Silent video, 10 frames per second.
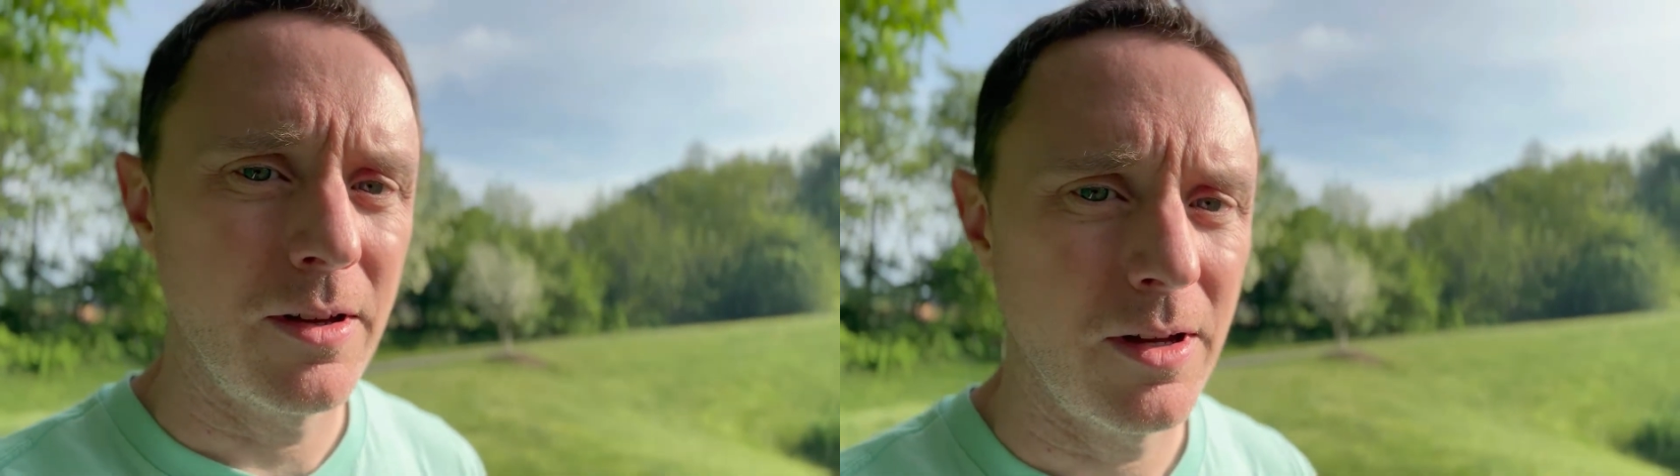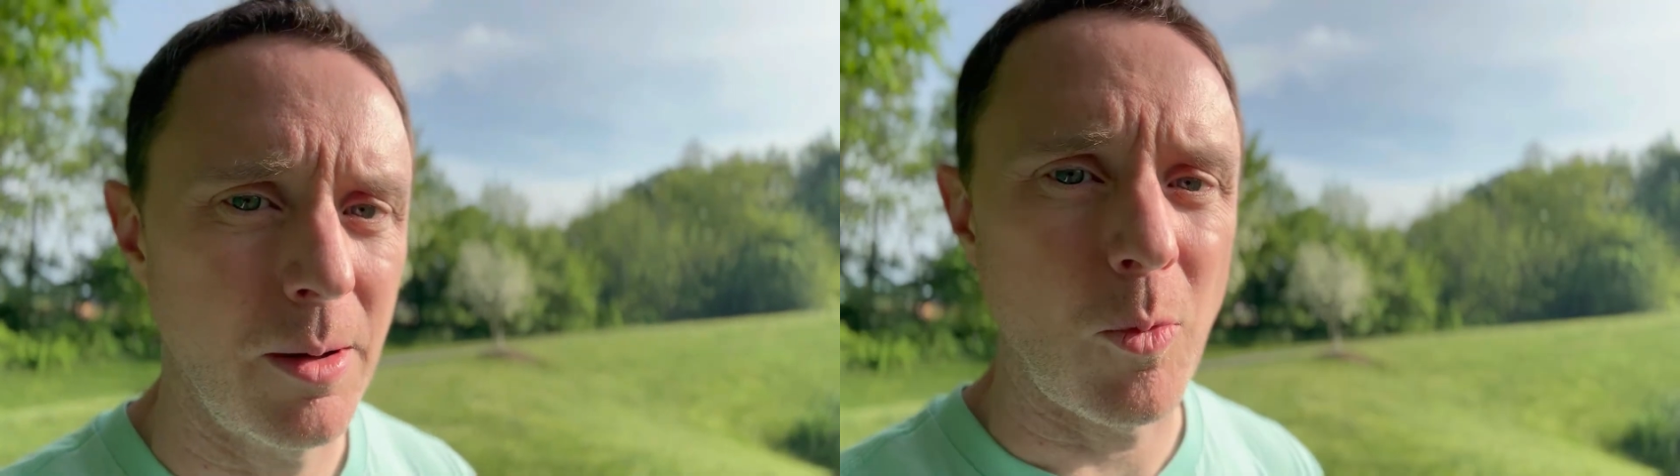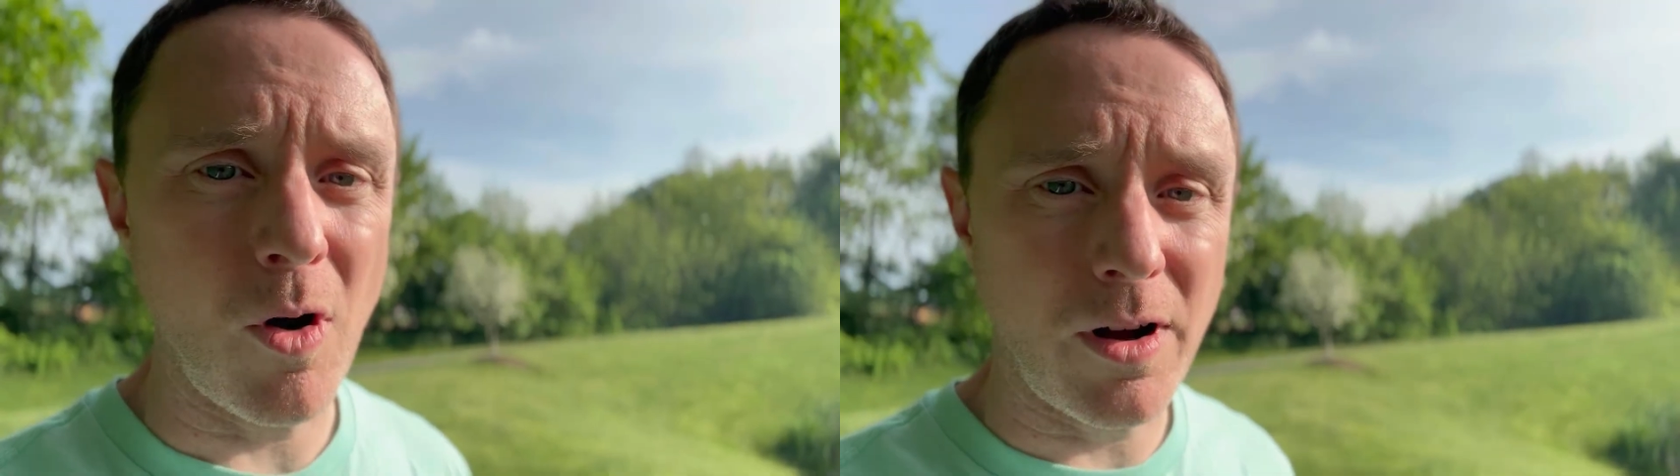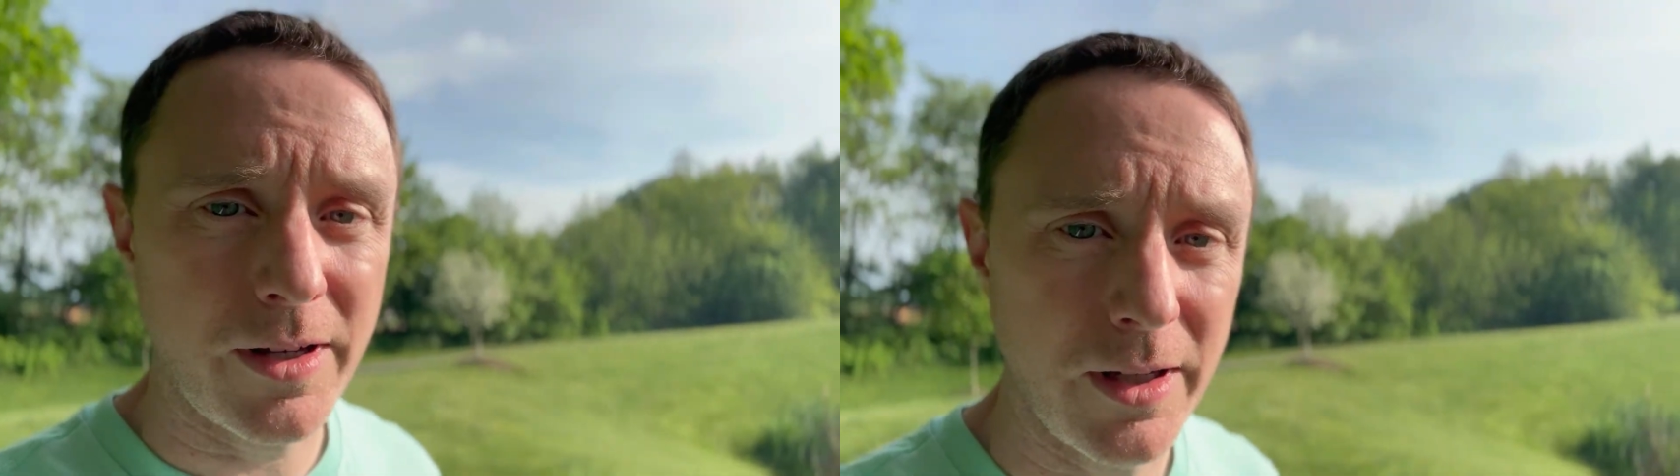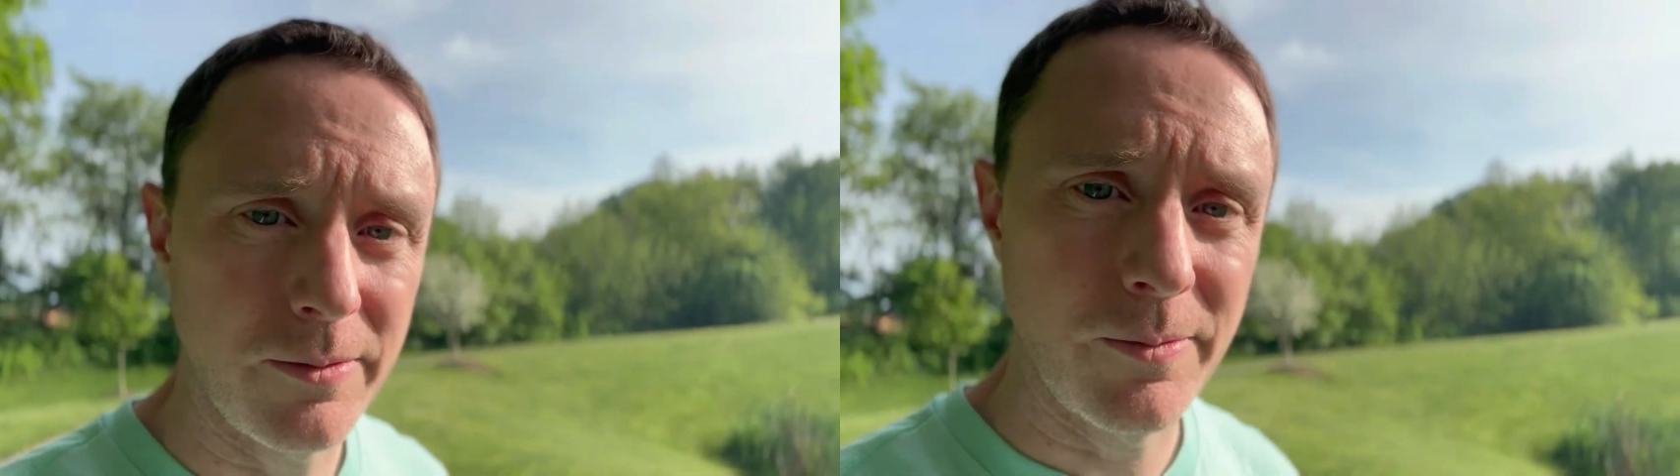I'm
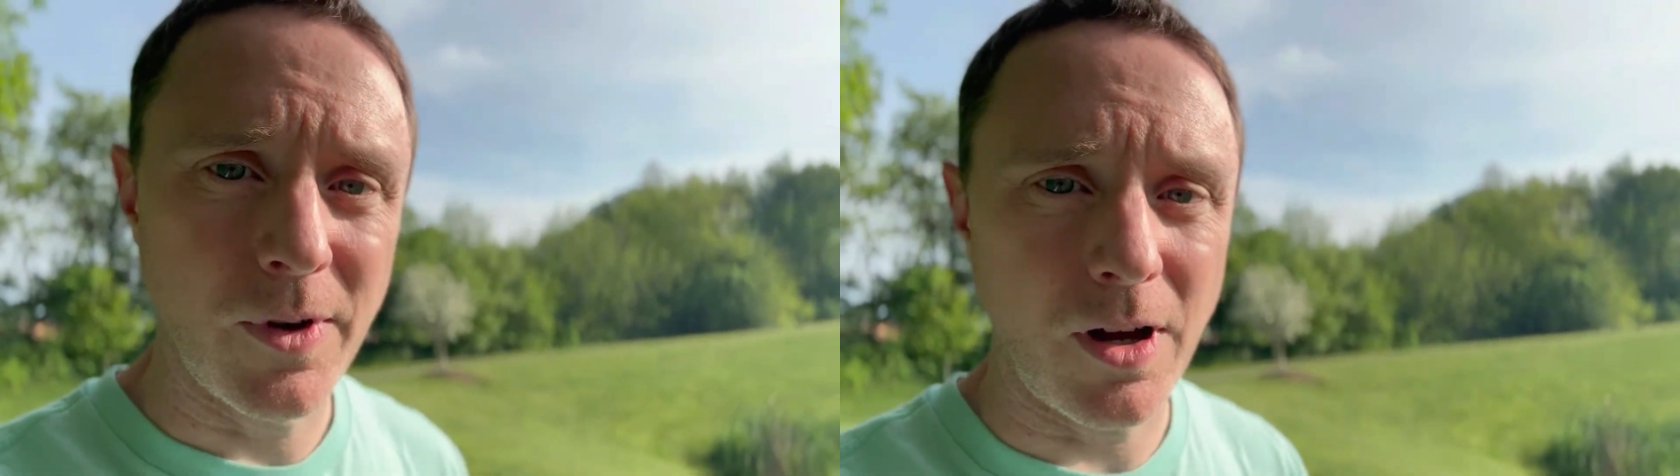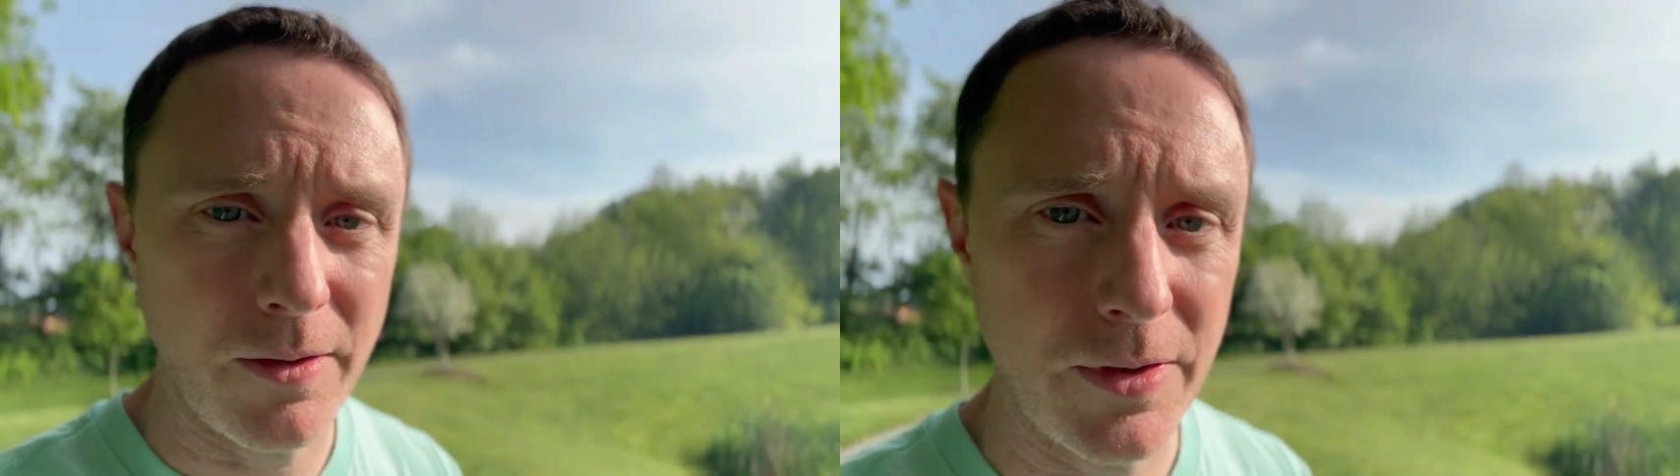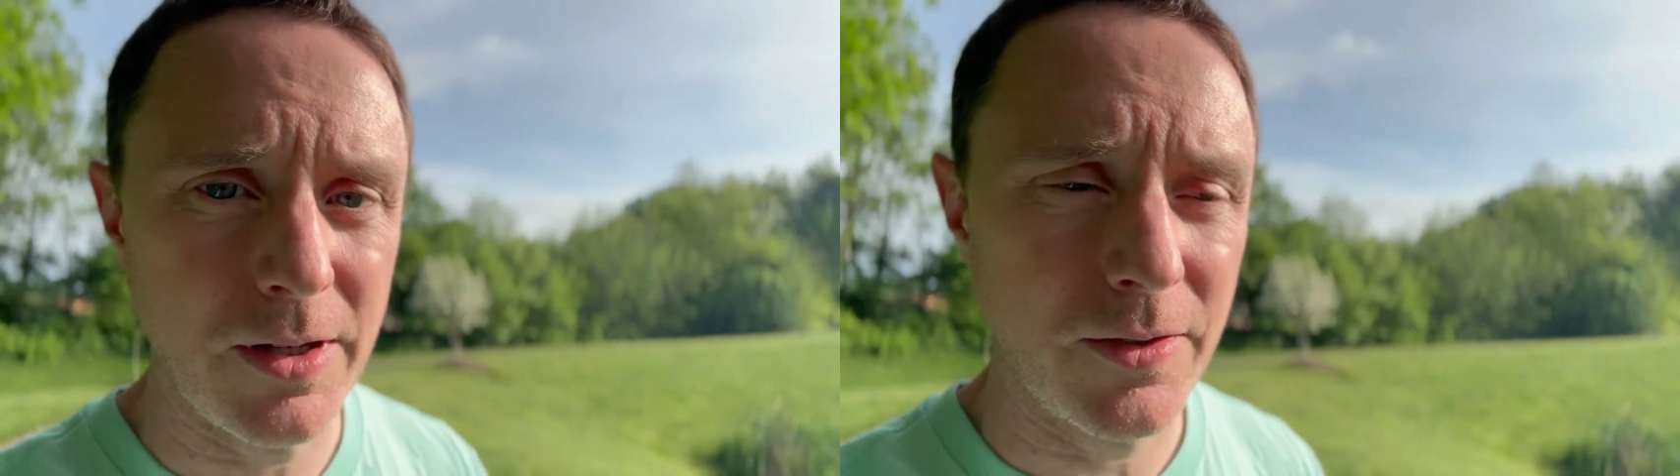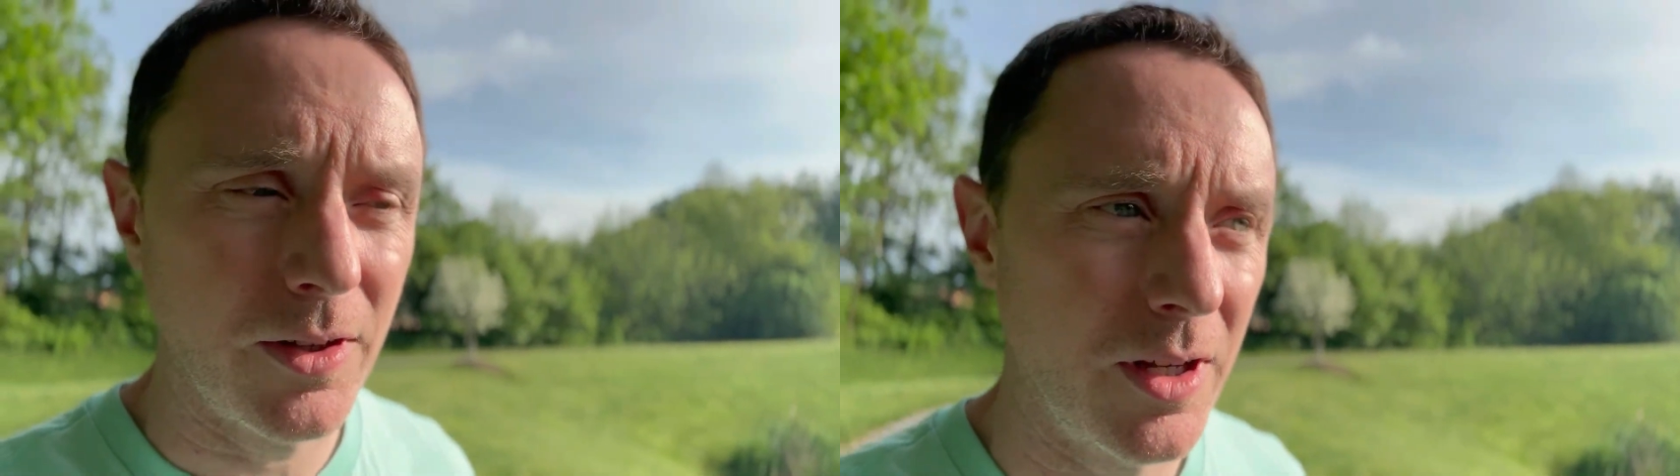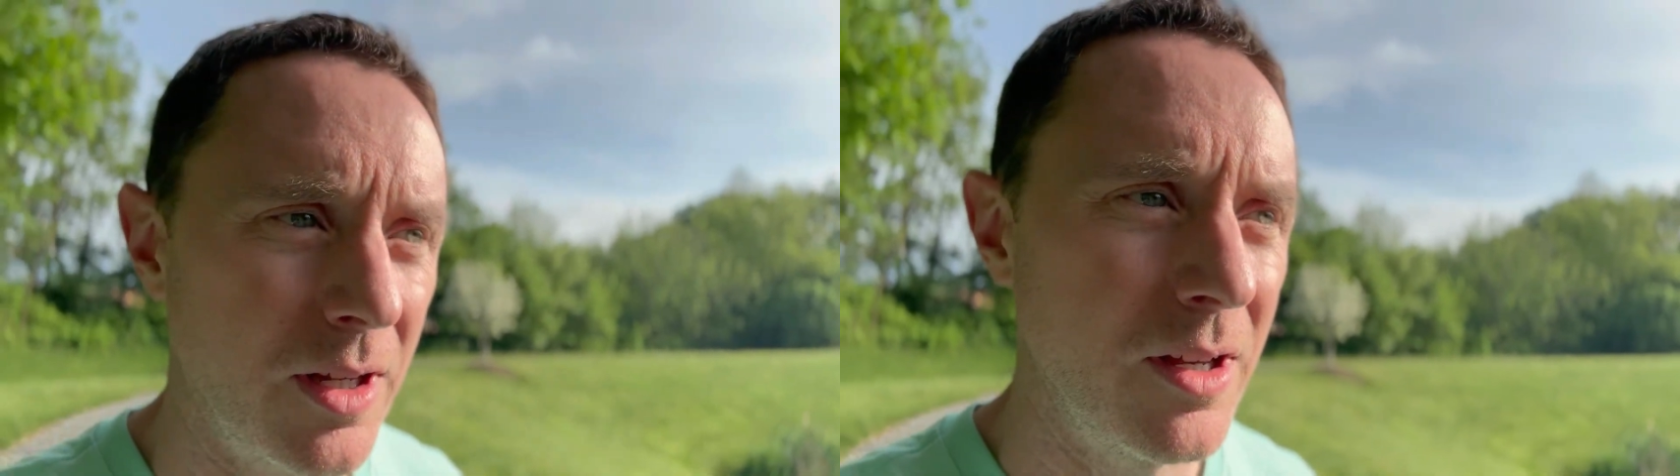walking,
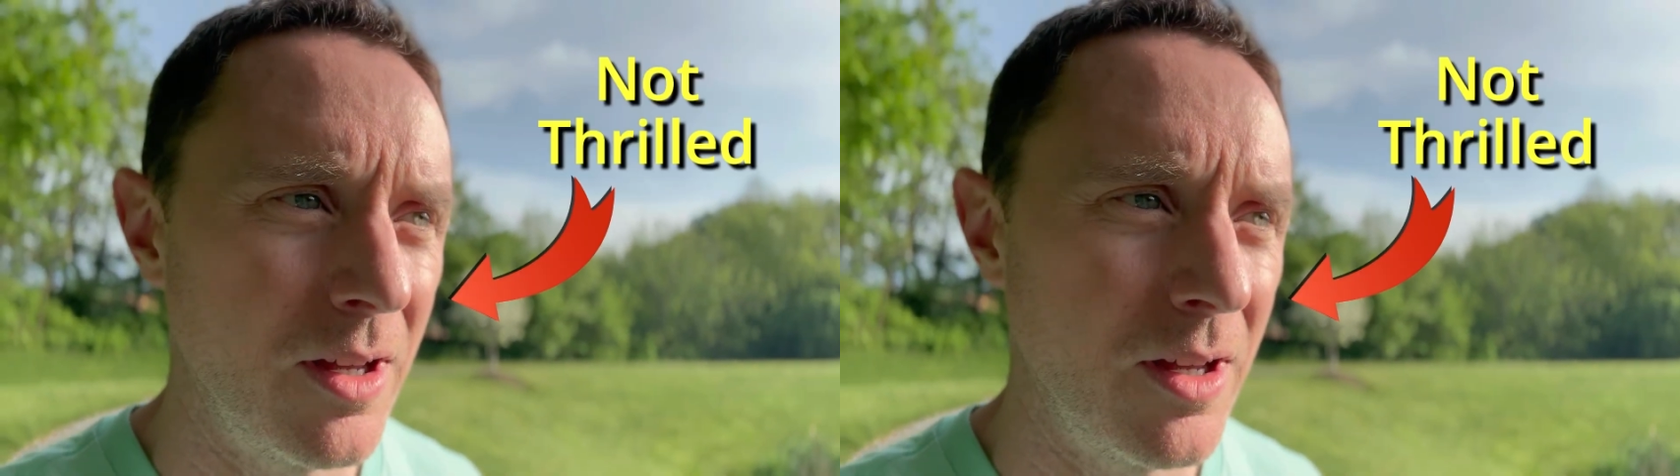obviously,